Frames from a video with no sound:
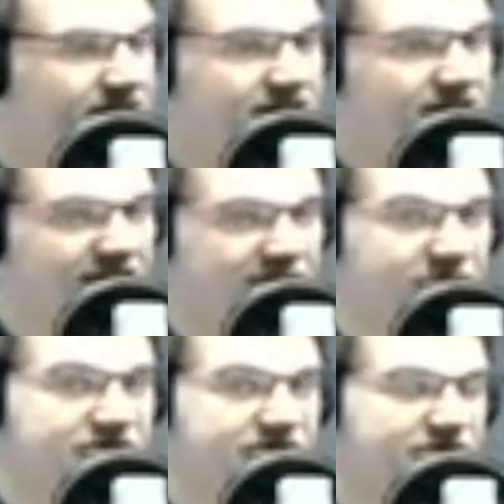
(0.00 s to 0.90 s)
I'm
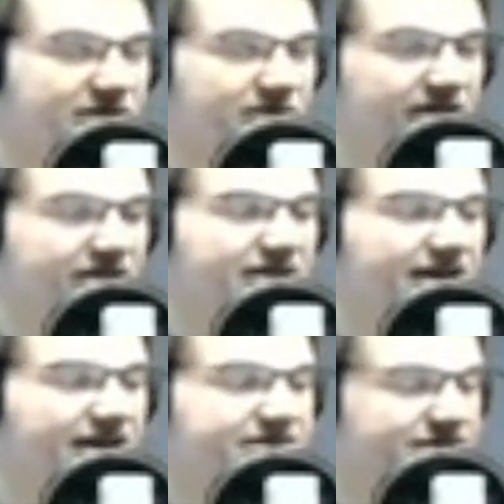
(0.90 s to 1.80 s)
going to directly
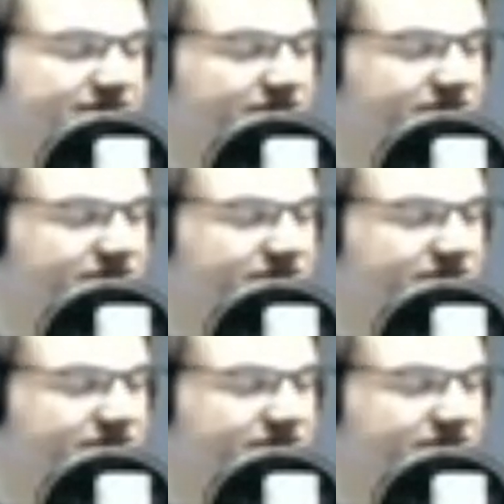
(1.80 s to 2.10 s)
ask them,